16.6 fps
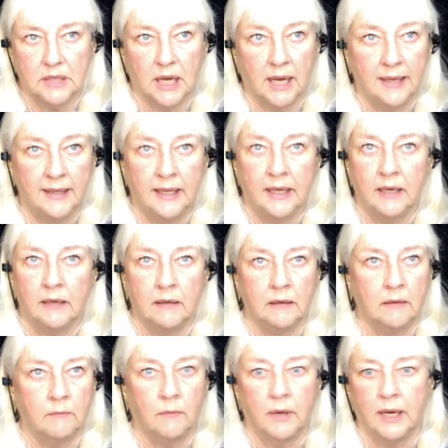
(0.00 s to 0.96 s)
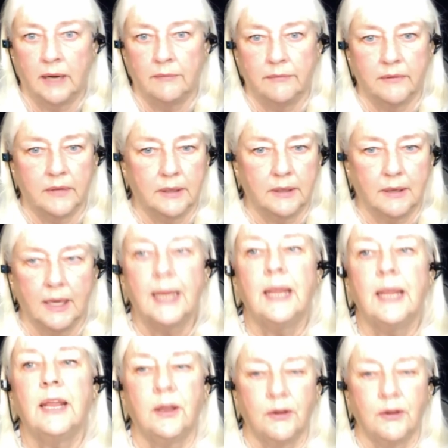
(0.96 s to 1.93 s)
And then whatever,
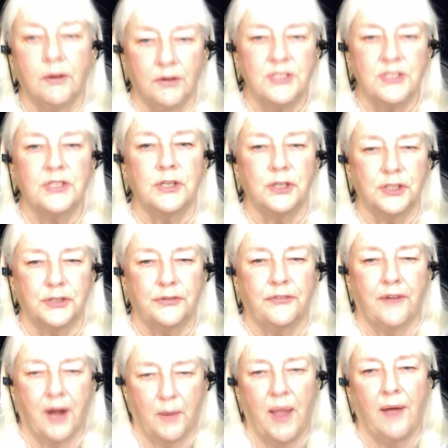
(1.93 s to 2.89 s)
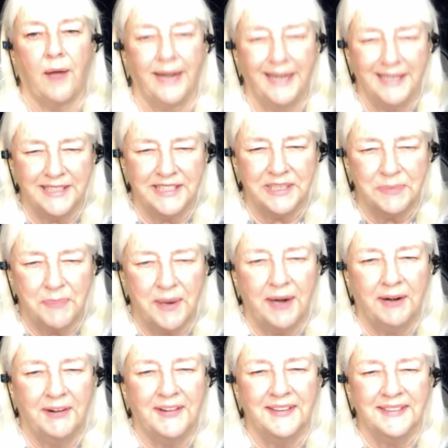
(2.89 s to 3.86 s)
you just search for about aging
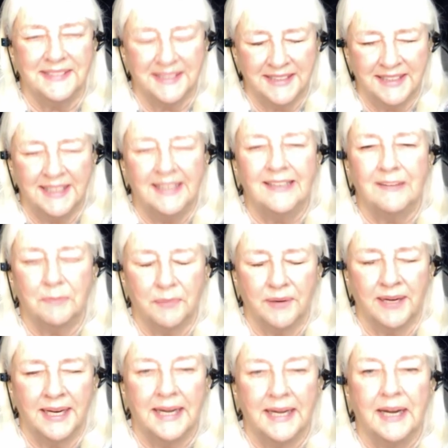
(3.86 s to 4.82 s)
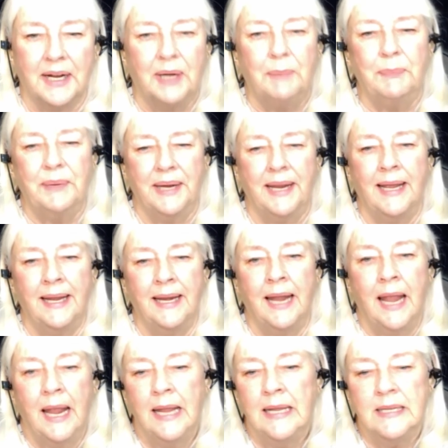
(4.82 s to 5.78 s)
parents and it'll bring it up.
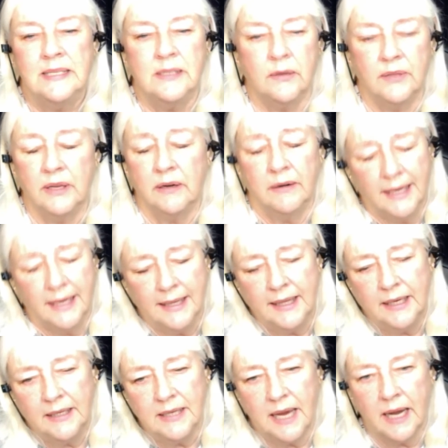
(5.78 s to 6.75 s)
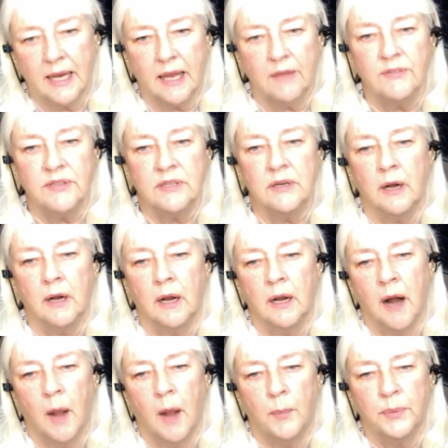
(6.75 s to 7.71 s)
And so it gives it an
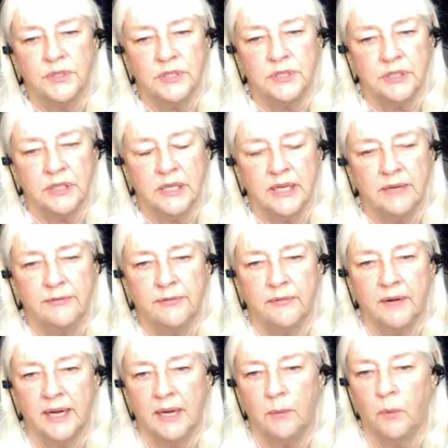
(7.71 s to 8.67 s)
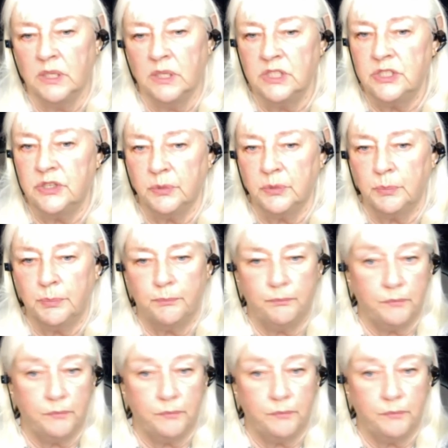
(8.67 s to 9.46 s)
opportunity for anyone to